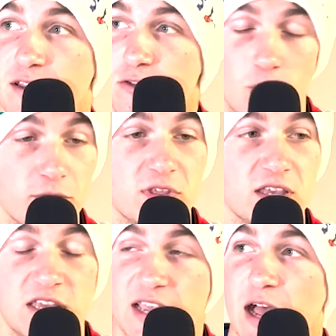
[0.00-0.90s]
Don't think
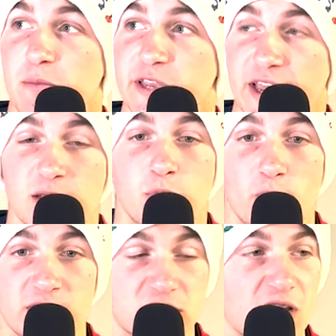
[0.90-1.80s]
he got me any
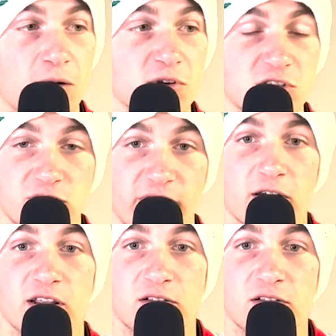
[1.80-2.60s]
points. I was very